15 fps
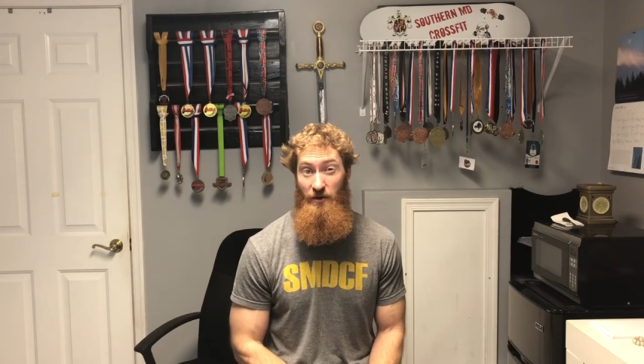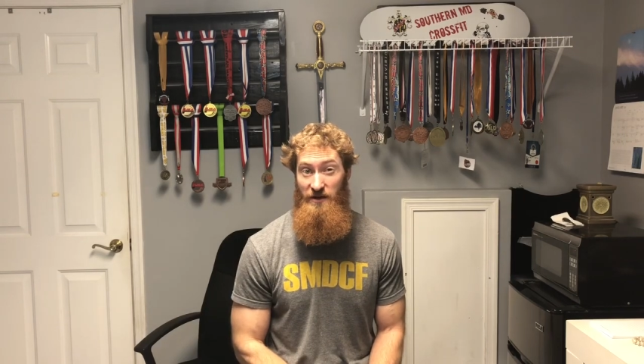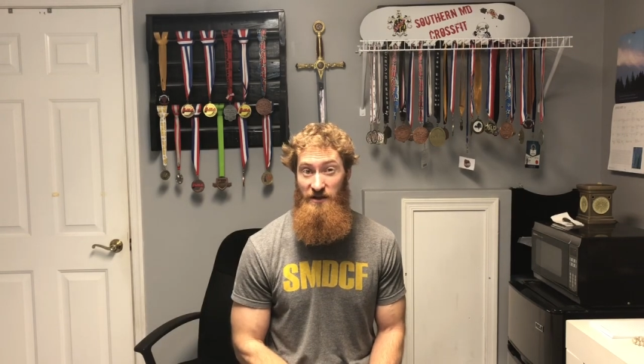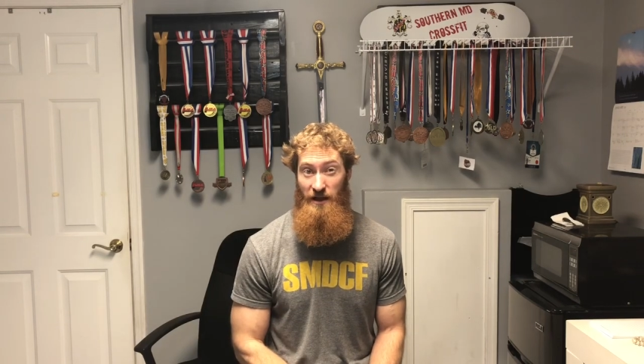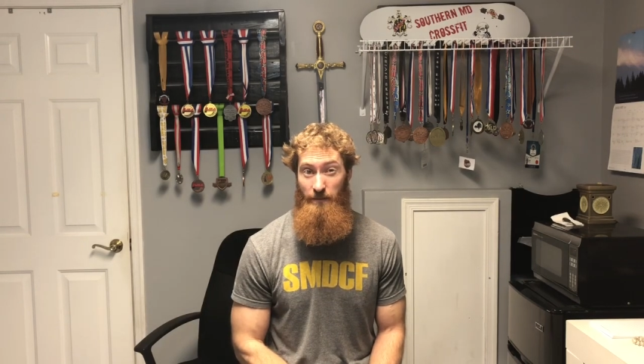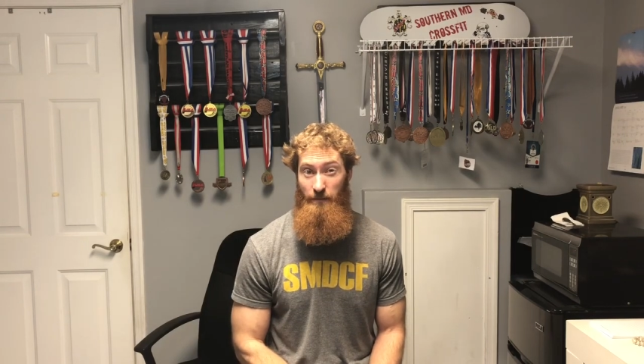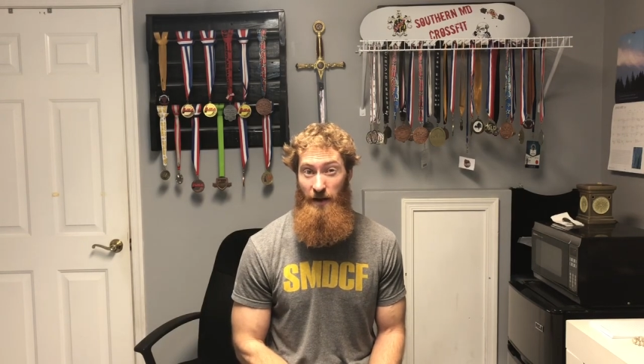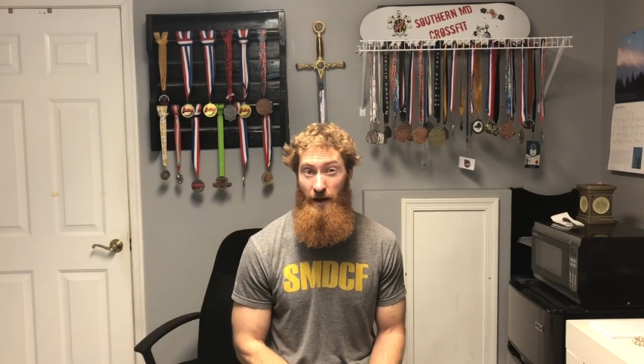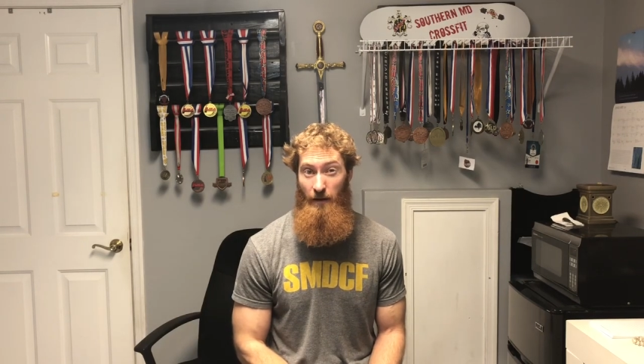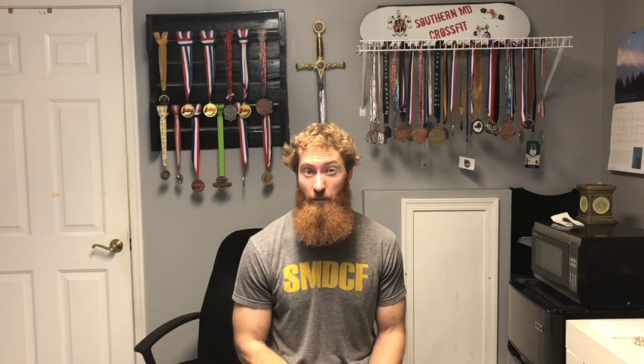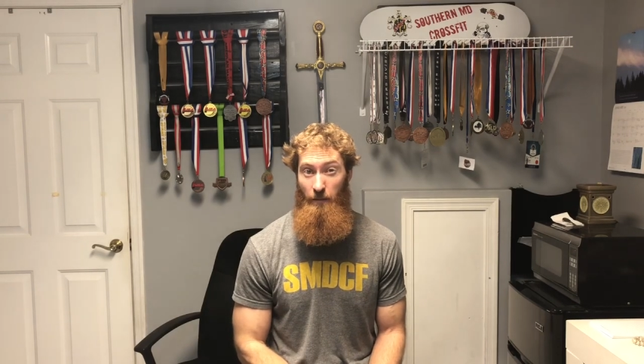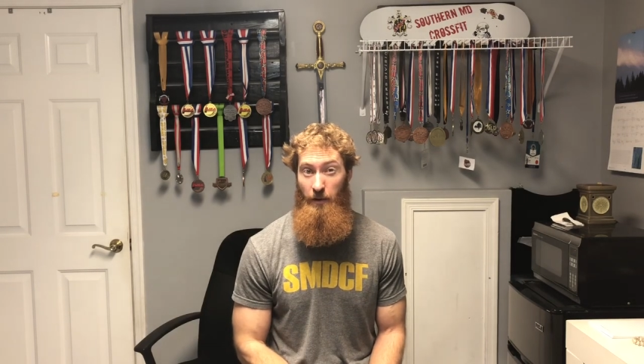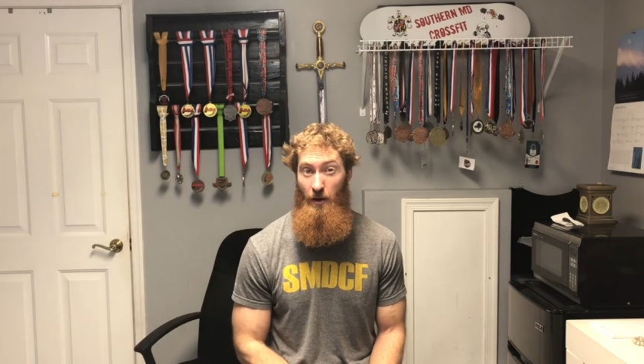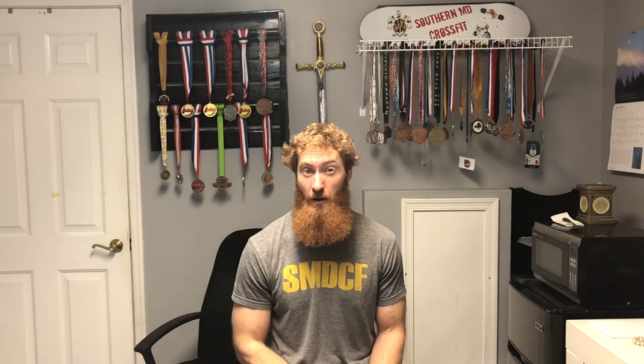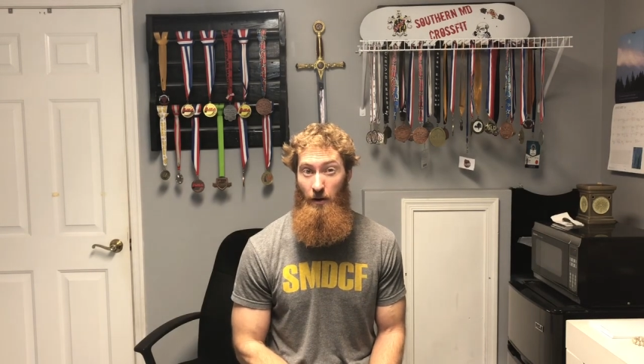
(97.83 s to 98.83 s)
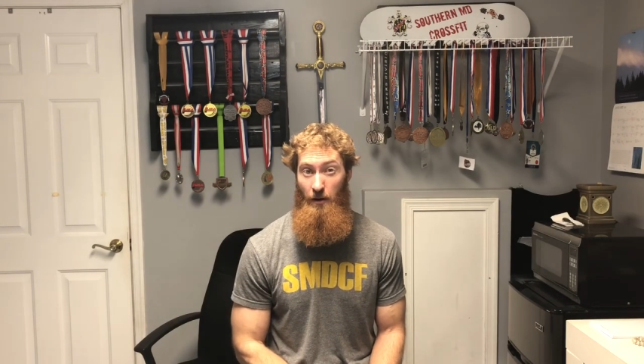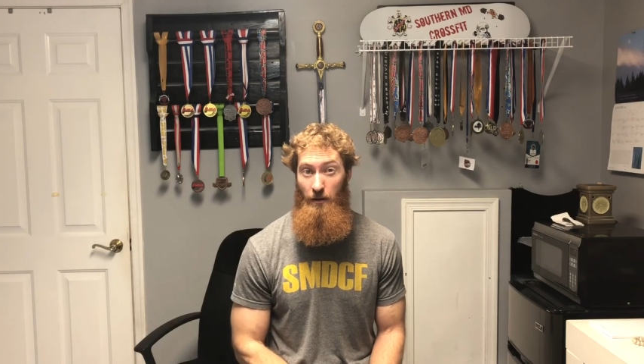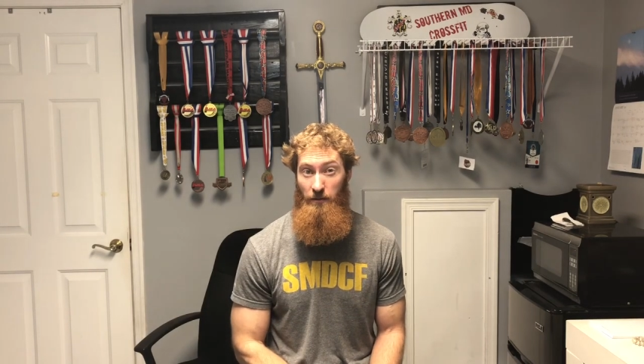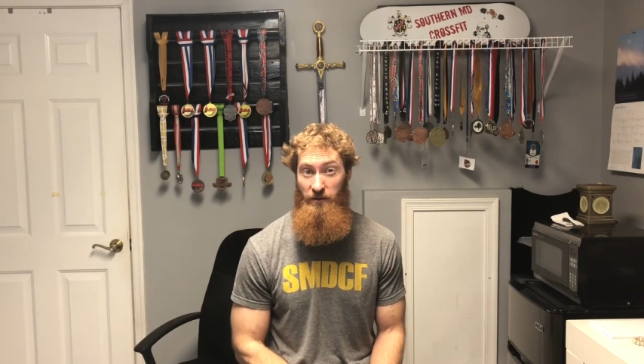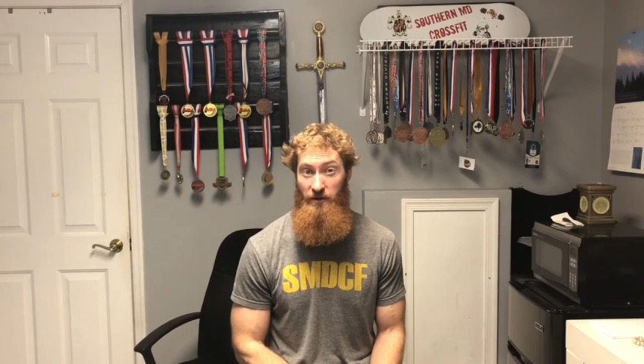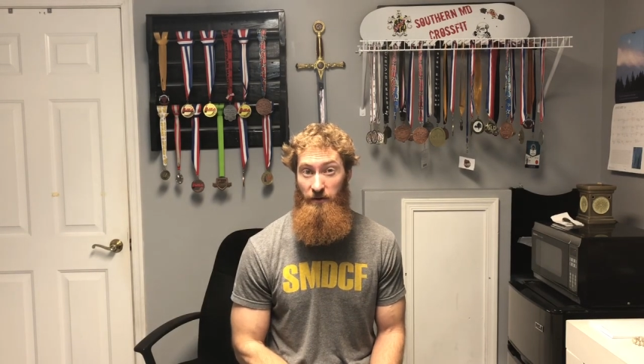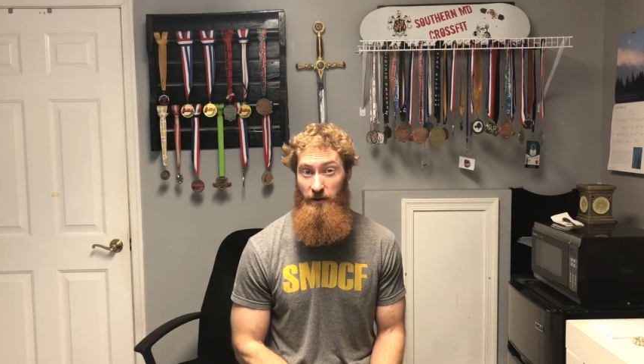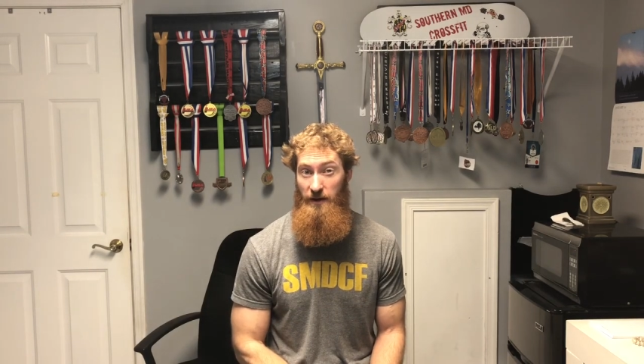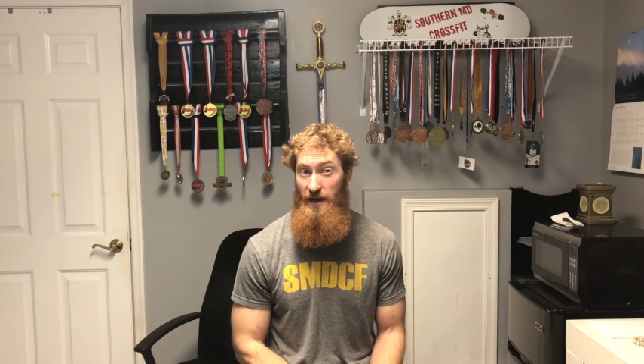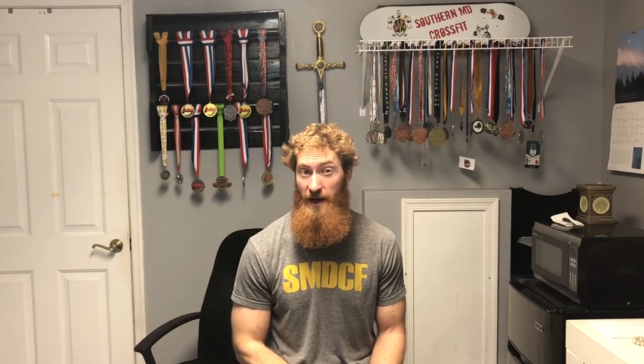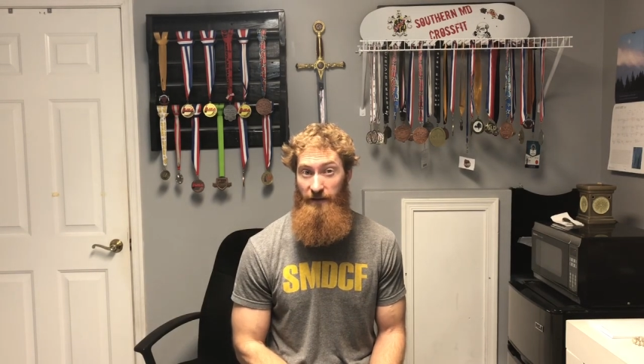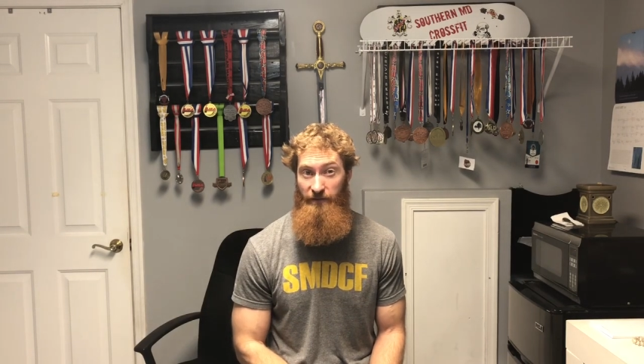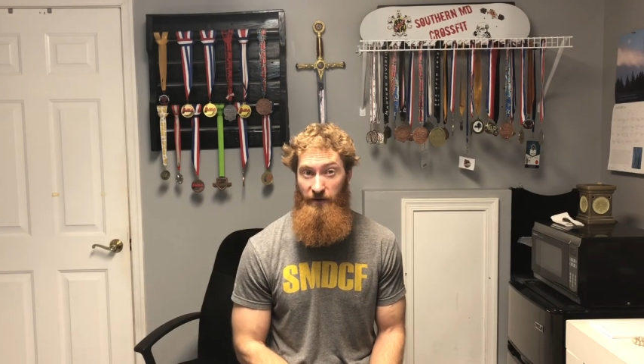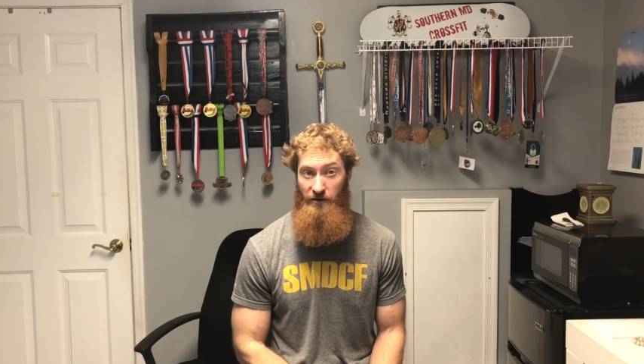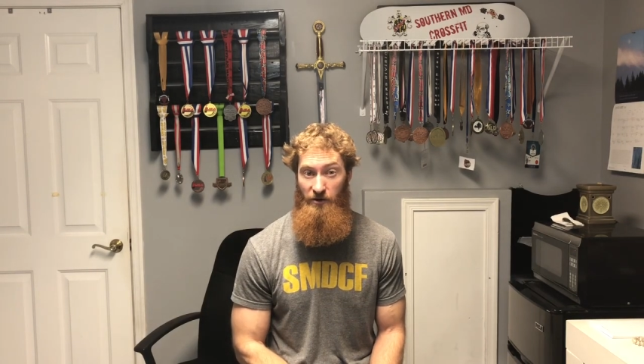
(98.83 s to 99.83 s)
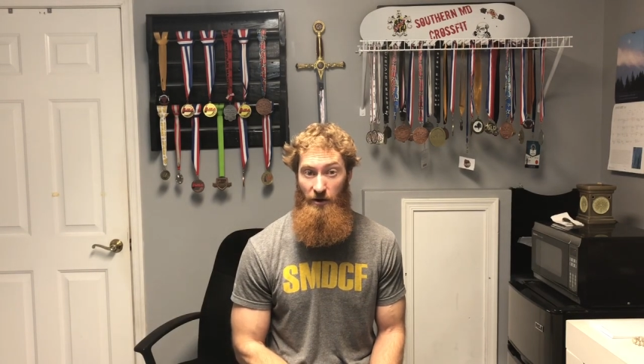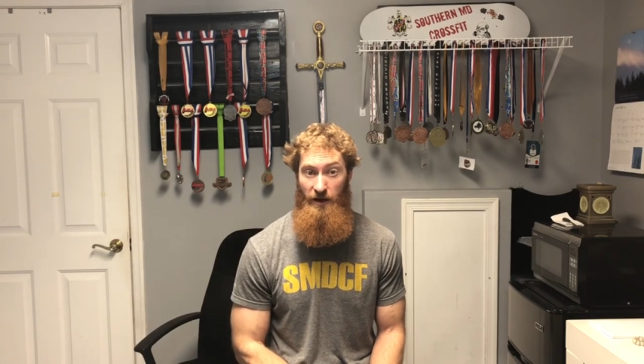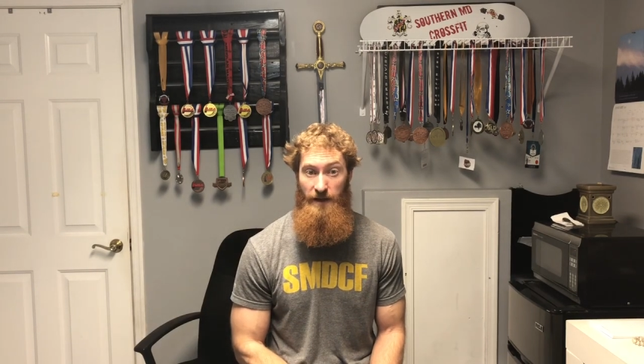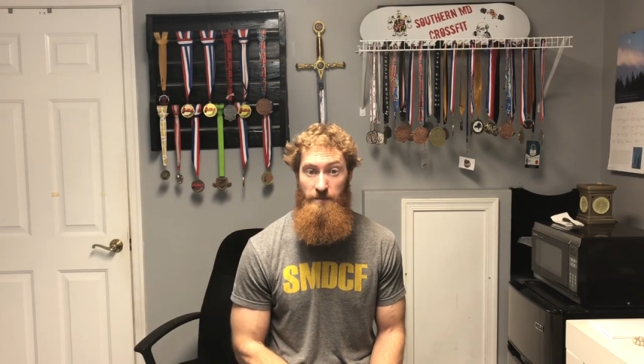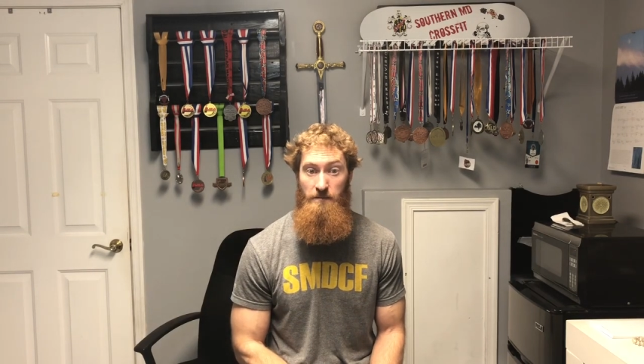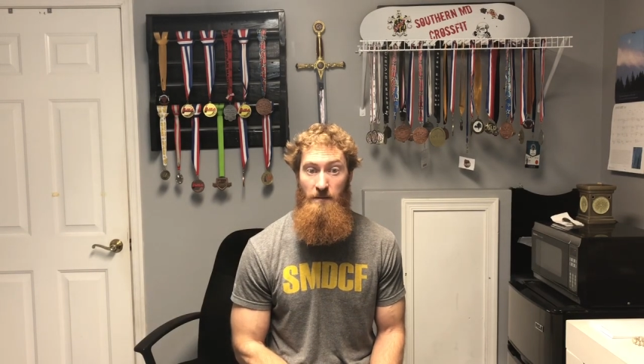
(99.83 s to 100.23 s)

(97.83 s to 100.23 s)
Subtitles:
10-pound ball to a 9-foot target.